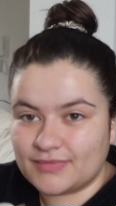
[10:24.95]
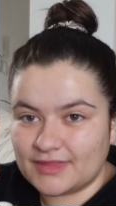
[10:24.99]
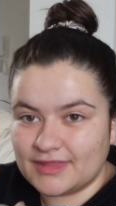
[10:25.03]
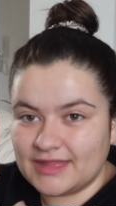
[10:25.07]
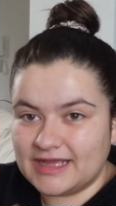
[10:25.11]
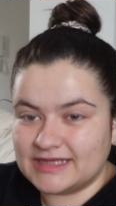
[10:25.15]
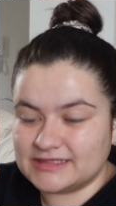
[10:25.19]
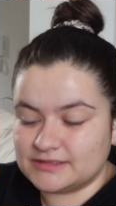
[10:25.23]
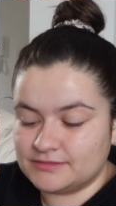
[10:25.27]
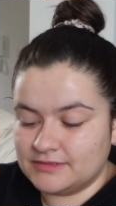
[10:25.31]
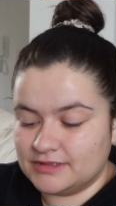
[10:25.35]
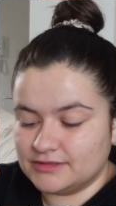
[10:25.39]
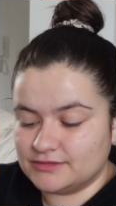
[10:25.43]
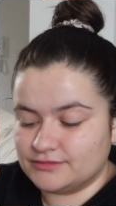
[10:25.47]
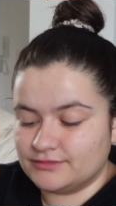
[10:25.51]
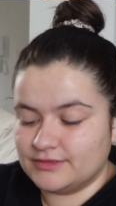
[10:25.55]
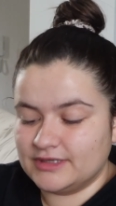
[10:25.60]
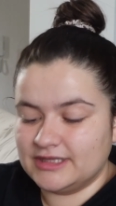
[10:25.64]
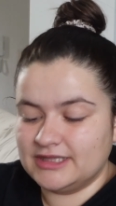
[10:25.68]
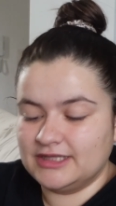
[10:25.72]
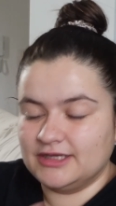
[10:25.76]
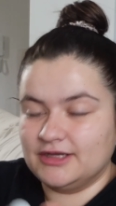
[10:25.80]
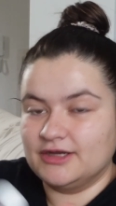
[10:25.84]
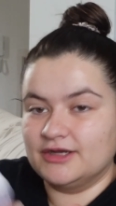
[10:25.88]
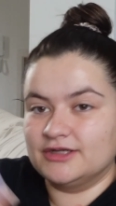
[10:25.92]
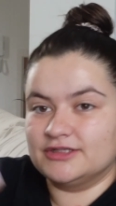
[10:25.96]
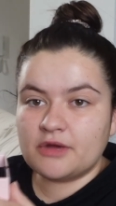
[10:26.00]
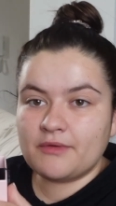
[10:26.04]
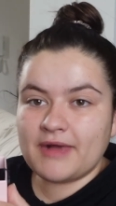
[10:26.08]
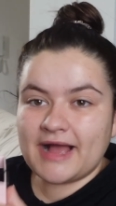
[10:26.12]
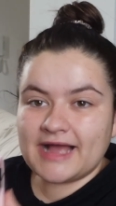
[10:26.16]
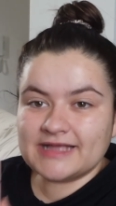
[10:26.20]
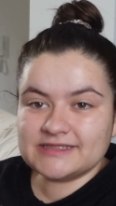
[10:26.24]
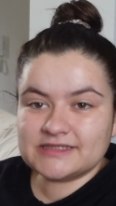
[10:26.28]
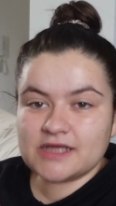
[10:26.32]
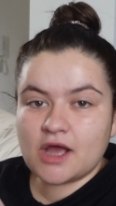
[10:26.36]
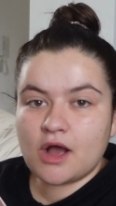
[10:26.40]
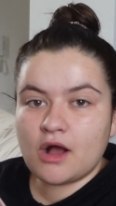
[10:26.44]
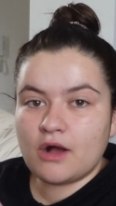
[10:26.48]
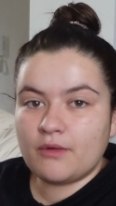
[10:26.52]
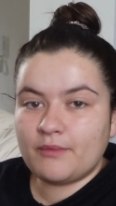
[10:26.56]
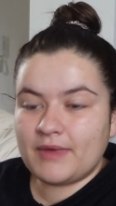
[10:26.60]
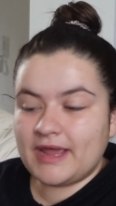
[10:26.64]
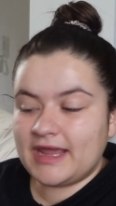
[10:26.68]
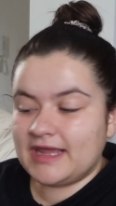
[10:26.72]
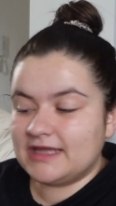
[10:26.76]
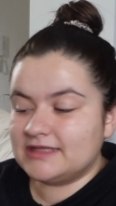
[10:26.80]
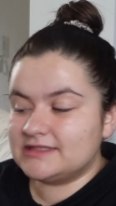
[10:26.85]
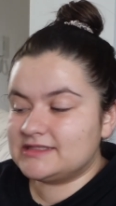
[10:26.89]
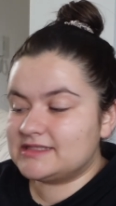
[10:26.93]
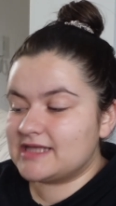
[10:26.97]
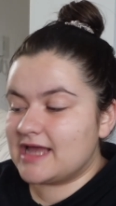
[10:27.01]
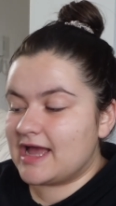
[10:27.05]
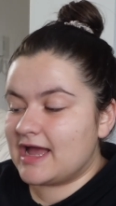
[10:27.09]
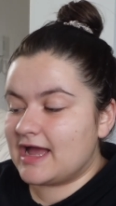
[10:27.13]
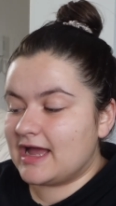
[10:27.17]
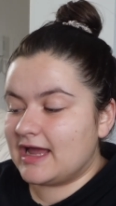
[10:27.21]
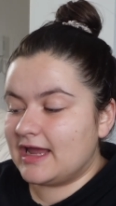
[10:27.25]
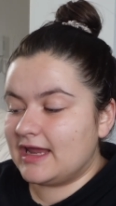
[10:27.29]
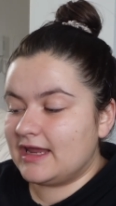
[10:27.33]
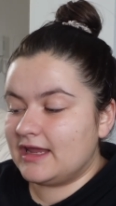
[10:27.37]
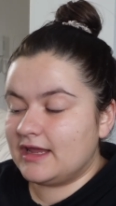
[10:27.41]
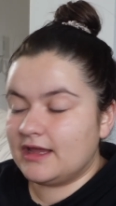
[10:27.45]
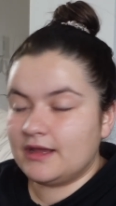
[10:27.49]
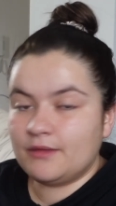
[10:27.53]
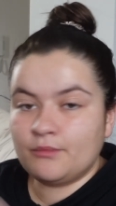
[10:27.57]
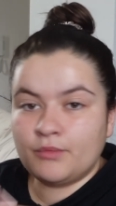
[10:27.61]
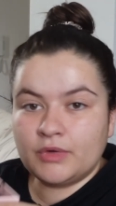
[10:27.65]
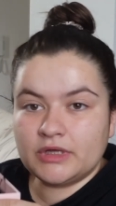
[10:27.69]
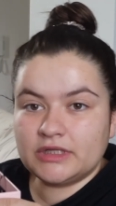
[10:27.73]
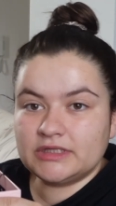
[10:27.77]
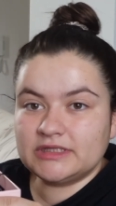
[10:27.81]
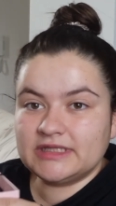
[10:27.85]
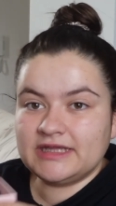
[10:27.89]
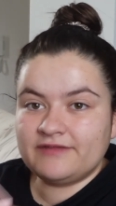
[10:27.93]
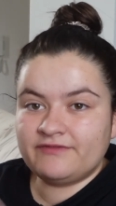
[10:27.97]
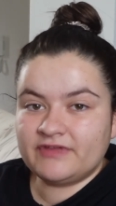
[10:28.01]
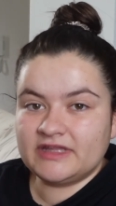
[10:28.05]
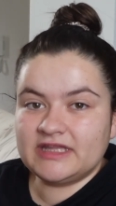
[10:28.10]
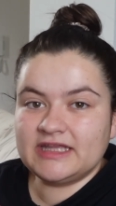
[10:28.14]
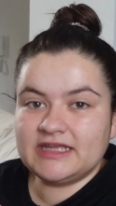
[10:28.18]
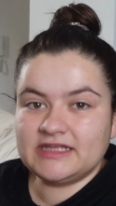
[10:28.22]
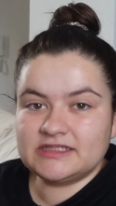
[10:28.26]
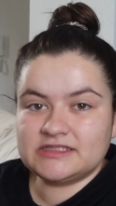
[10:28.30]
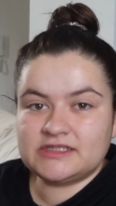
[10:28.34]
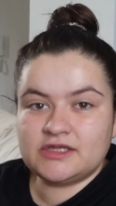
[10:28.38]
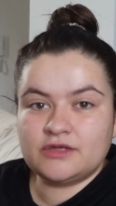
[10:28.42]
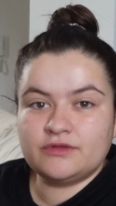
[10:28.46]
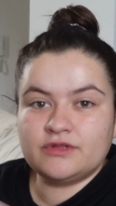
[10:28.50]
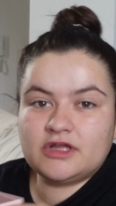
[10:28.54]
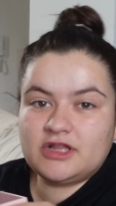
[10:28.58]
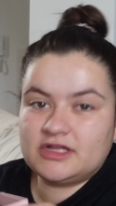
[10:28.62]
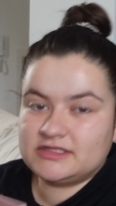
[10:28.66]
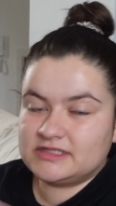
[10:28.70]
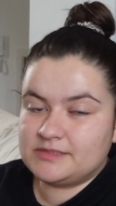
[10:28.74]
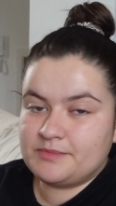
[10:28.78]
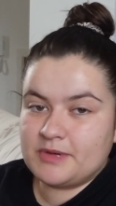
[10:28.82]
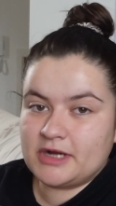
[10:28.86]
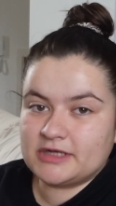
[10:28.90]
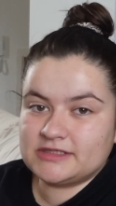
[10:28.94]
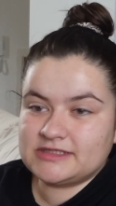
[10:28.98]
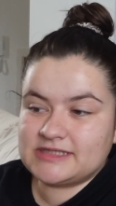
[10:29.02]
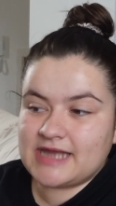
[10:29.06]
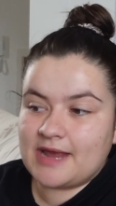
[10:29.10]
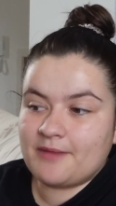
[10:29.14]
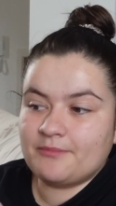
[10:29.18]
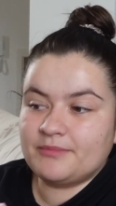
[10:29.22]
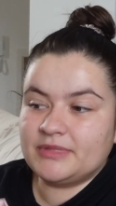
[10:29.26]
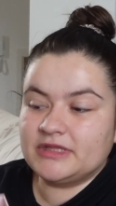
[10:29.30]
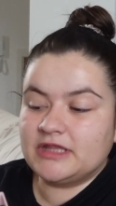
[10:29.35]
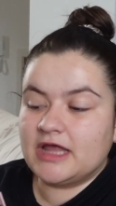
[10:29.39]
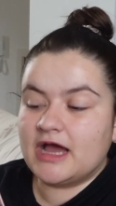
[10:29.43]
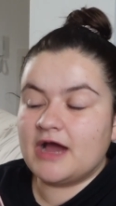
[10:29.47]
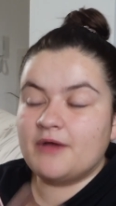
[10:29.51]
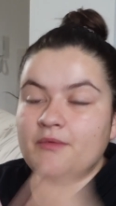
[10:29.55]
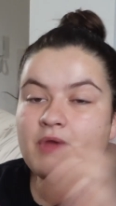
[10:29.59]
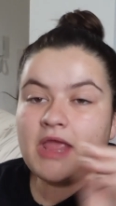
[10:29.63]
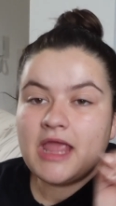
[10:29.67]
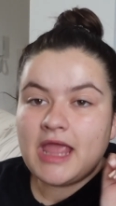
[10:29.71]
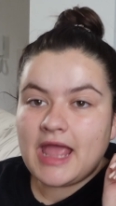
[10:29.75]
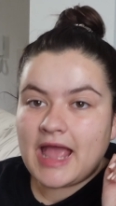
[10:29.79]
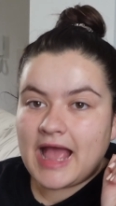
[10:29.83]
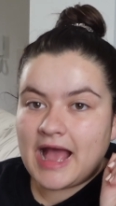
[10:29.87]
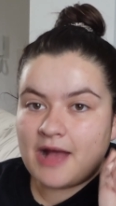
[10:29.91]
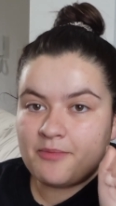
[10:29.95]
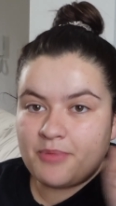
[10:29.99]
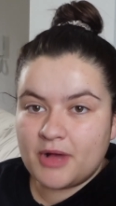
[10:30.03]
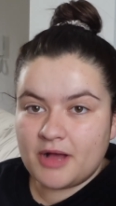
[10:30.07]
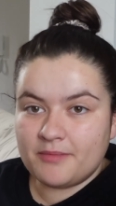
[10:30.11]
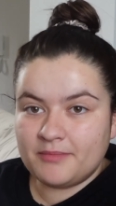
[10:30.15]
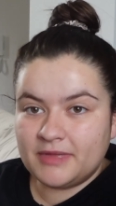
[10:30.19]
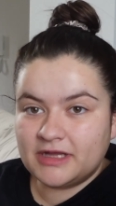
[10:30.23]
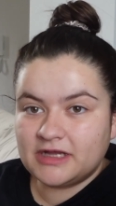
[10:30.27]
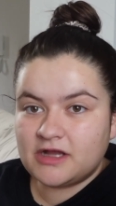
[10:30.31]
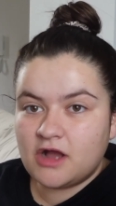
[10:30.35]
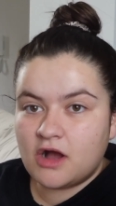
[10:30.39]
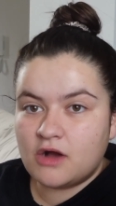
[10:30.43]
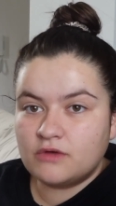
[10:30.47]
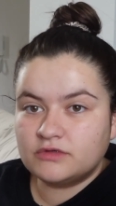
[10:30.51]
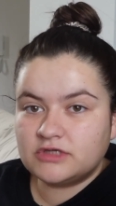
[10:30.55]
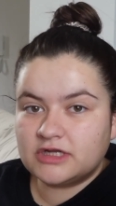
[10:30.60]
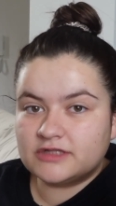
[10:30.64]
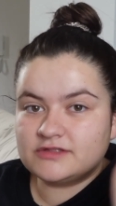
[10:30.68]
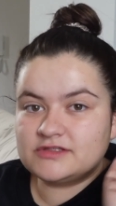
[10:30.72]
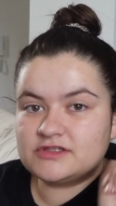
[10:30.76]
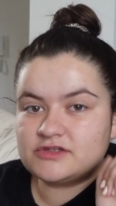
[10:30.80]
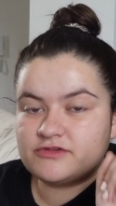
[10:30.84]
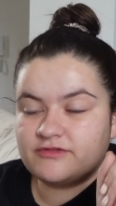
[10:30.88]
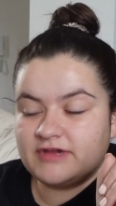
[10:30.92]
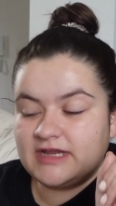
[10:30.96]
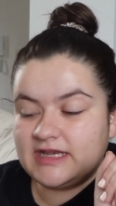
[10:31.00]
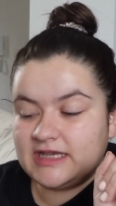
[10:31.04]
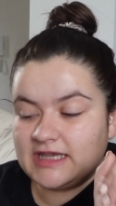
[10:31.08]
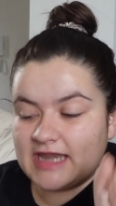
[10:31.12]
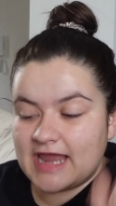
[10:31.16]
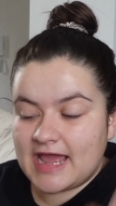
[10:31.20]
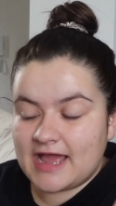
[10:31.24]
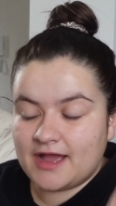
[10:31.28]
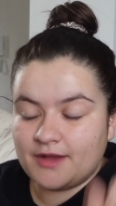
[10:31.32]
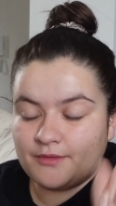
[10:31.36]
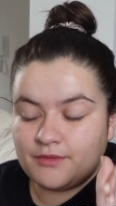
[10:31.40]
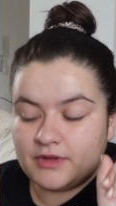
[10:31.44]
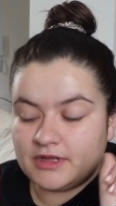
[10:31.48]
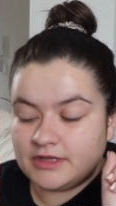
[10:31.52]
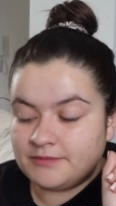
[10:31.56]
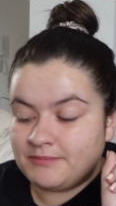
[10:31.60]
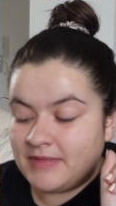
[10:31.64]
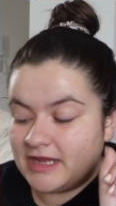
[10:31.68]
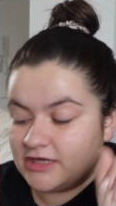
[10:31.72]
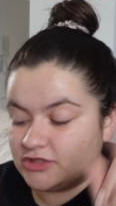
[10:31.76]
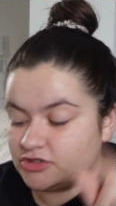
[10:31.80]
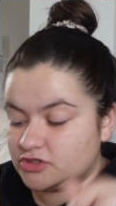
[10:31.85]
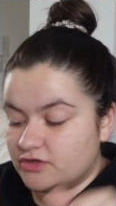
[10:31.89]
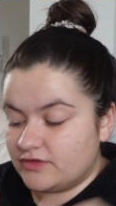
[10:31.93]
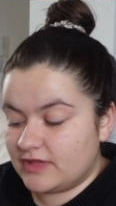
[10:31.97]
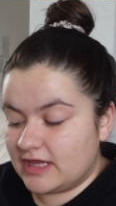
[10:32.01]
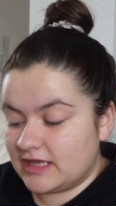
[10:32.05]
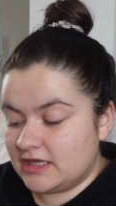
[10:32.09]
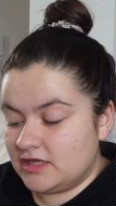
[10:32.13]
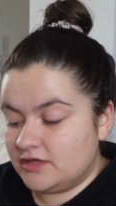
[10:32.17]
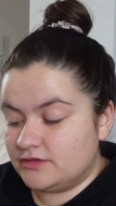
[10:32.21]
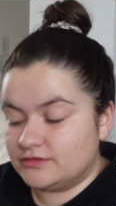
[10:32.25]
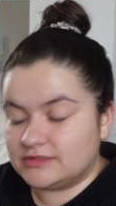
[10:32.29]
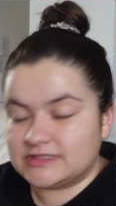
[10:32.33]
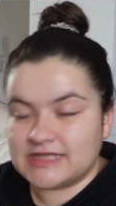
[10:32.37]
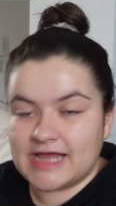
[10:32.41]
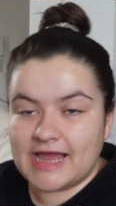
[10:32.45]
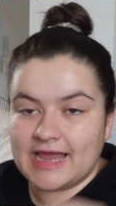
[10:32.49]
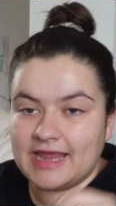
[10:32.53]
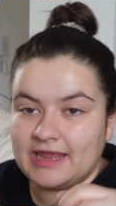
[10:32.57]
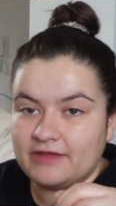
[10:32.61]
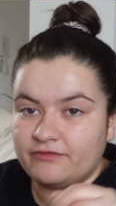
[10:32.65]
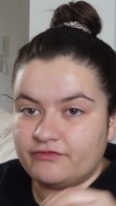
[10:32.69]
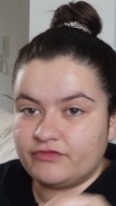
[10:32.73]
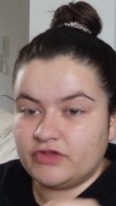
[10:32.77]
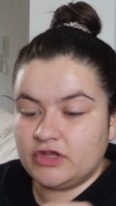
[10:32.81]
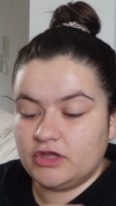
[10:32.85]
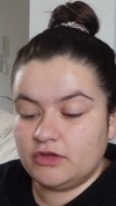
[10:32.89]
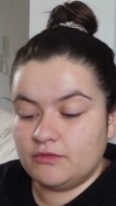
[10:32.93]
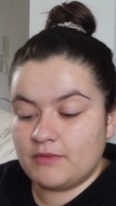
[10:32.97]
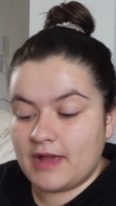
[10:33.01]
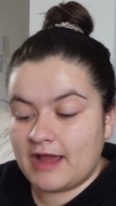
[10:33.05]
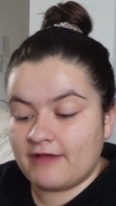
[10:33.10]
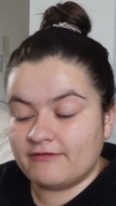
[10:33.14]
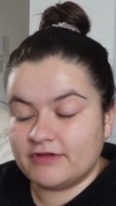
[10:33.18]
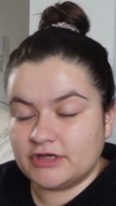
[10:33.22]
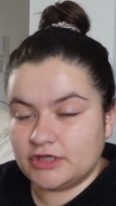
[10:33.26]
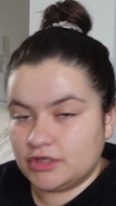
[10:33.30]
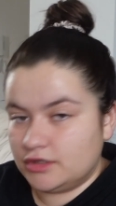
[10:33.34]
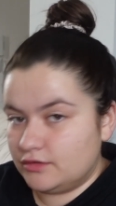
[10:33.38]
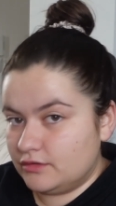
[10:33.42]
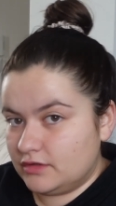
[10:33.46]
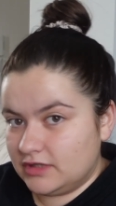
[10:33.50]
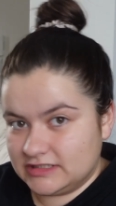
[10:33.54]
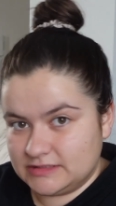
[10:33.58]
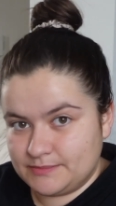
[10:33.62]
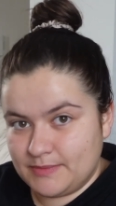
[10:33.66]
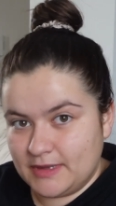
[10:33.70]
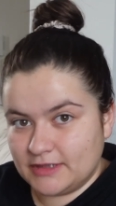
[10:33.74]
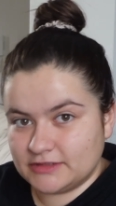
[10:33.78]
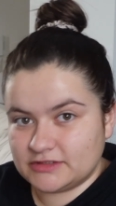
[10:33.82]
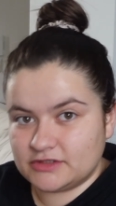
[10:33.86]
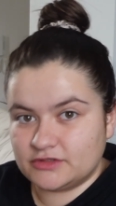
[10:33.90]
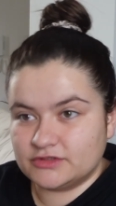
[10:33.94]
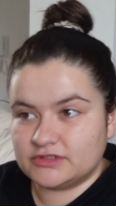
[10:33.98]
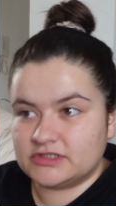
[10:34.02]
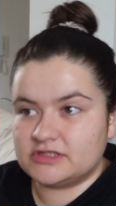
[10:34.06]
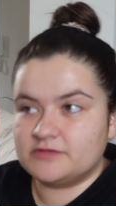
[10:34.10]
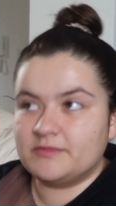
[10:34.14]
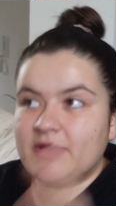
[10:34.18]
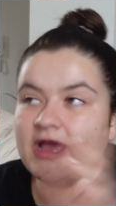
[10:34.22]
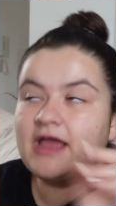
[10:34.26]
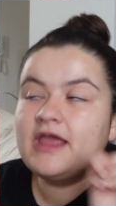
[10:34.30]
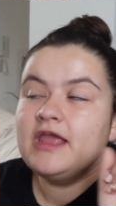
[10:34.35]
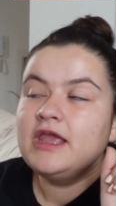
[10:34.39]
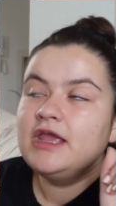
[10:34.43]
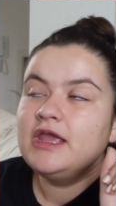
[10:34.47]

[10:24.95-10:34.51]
That smells really good. So as always, I will leave a link to the Glossybox down below. I'll pop my code on screen now. Make sure that you use that if you are a new Glossybox customer.